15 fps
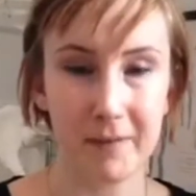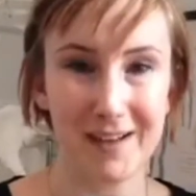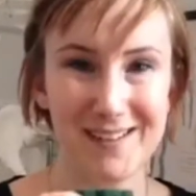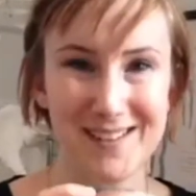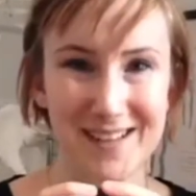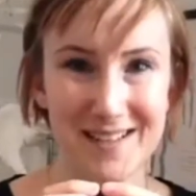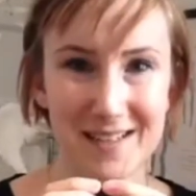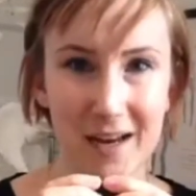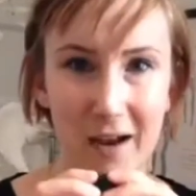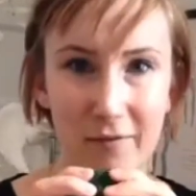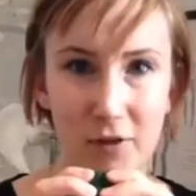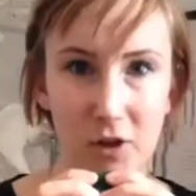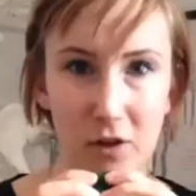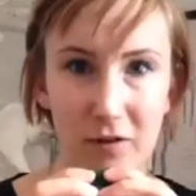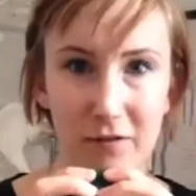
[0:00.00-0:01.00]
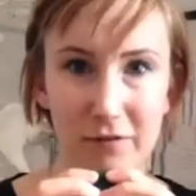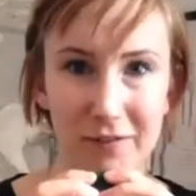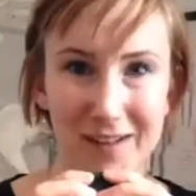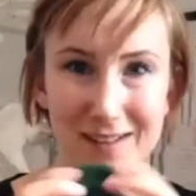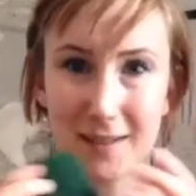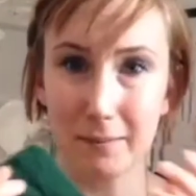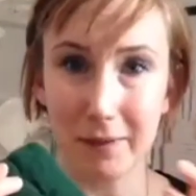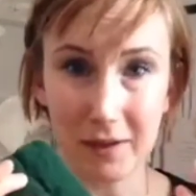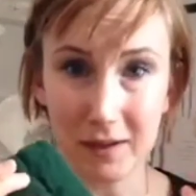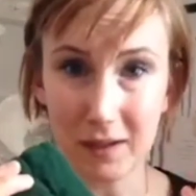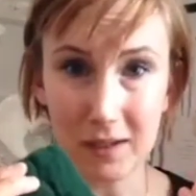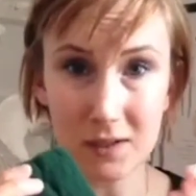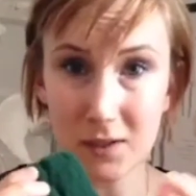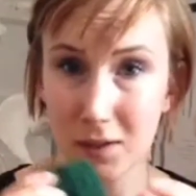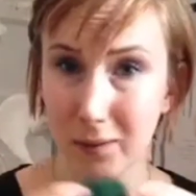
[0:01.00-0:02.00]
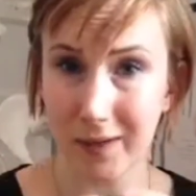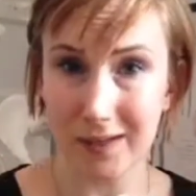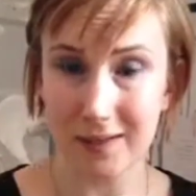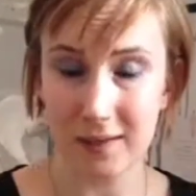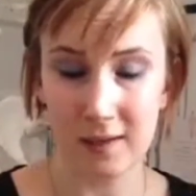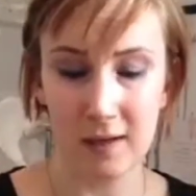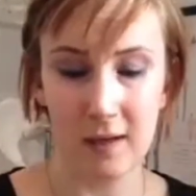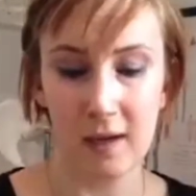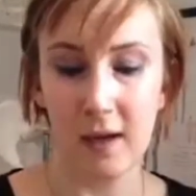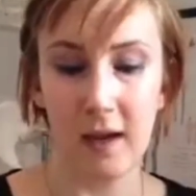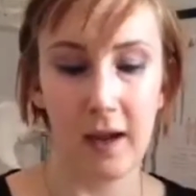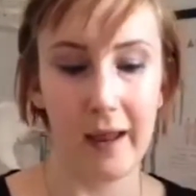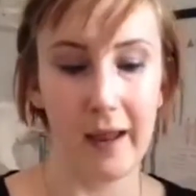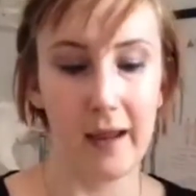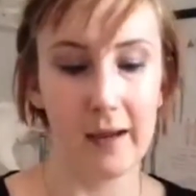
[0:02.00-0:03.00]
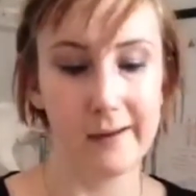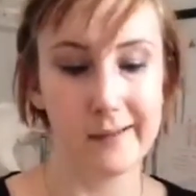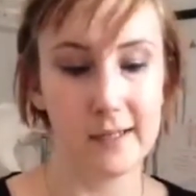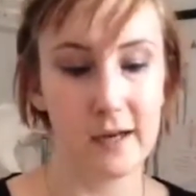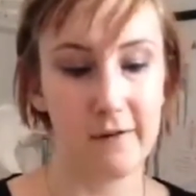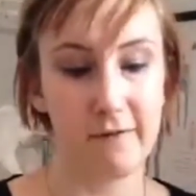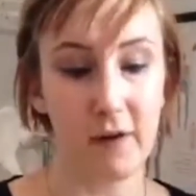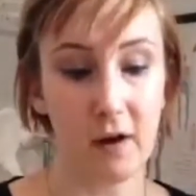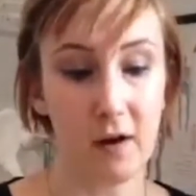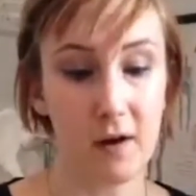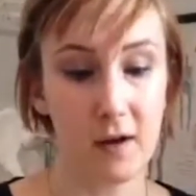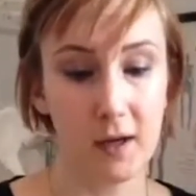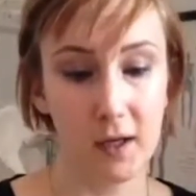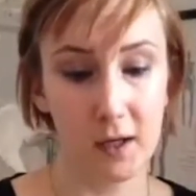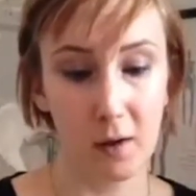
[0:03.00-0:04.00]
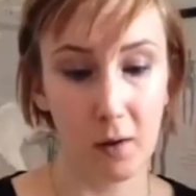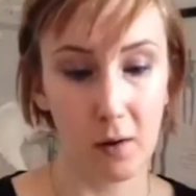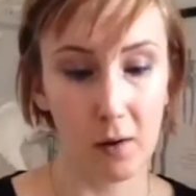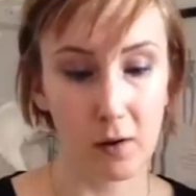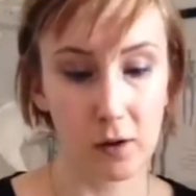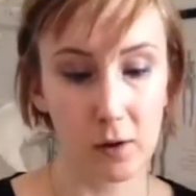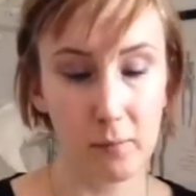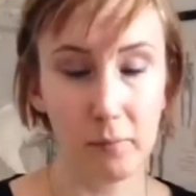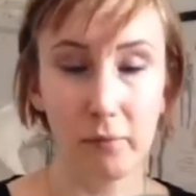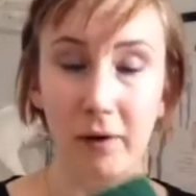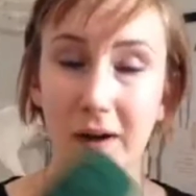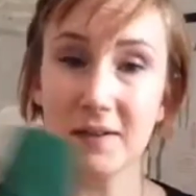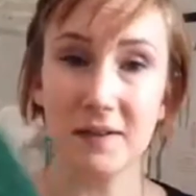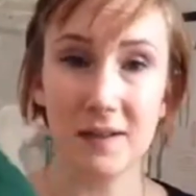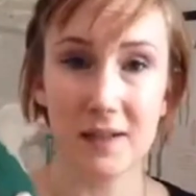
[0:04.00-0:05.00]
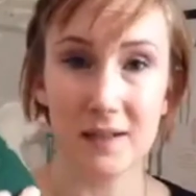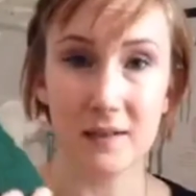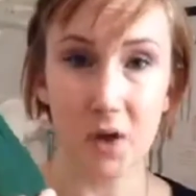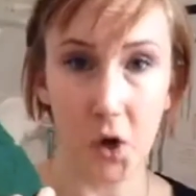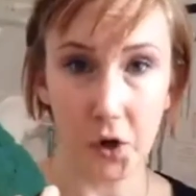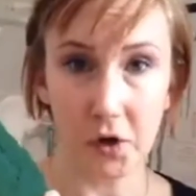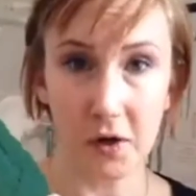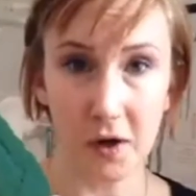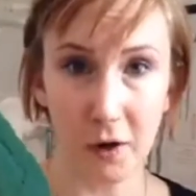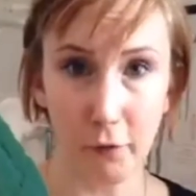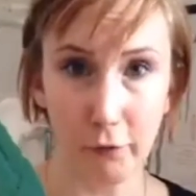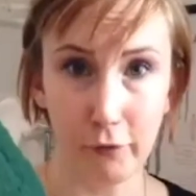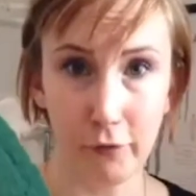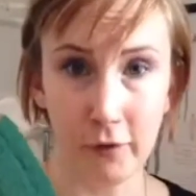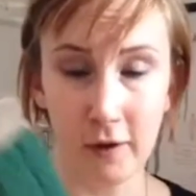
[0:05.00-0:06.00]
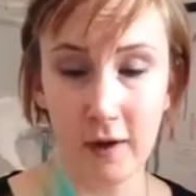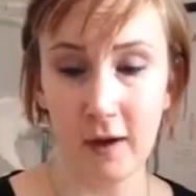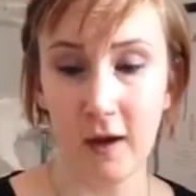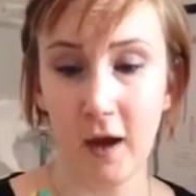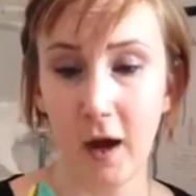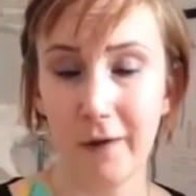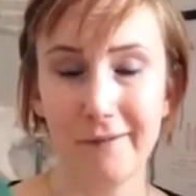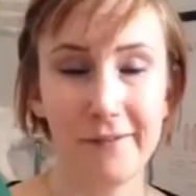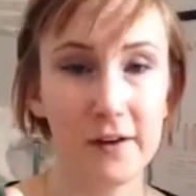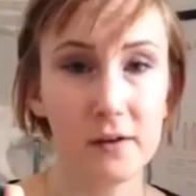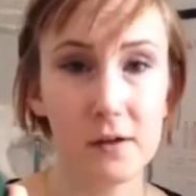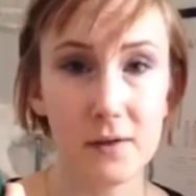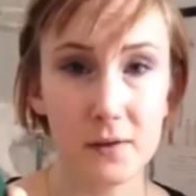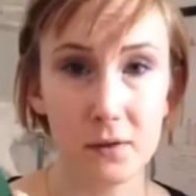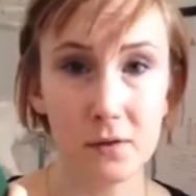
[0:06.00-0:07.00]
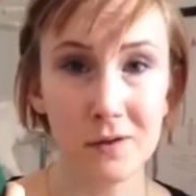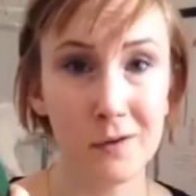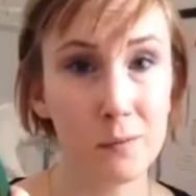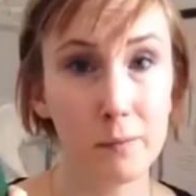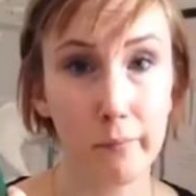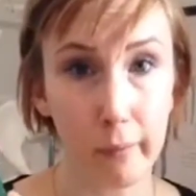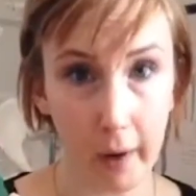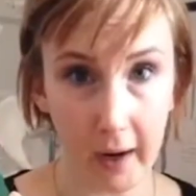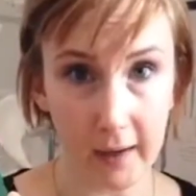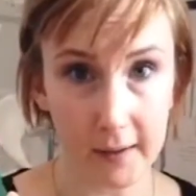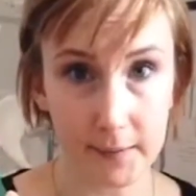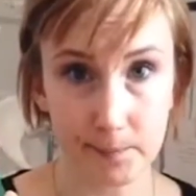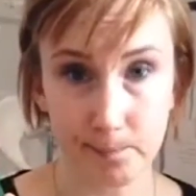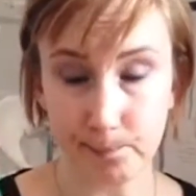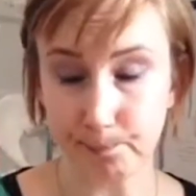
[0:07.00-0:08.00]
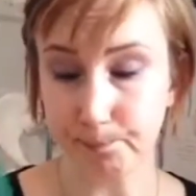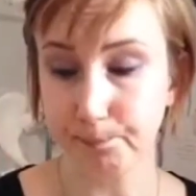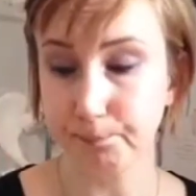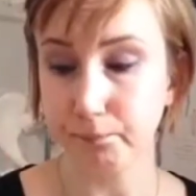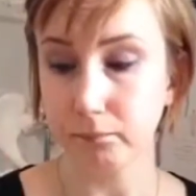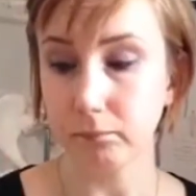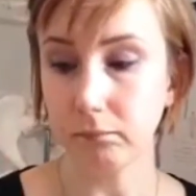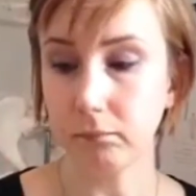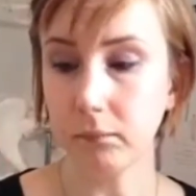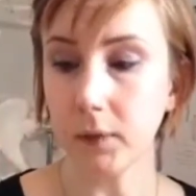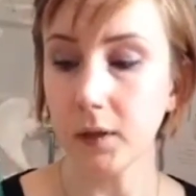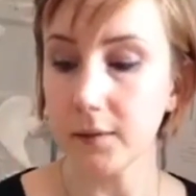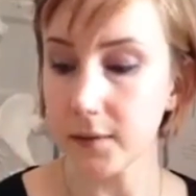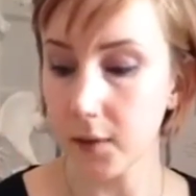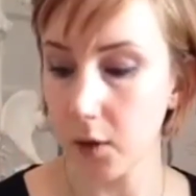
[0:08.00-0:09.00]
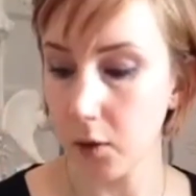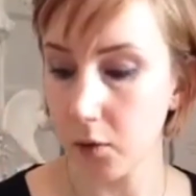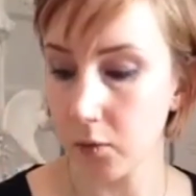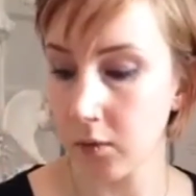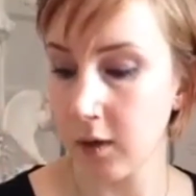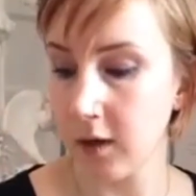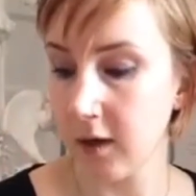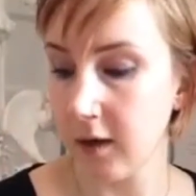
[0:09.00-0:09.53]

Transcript: It doesn't have a lot of flexibility to it. And if I compressed this hard enough, I'm fairly certain it would break. So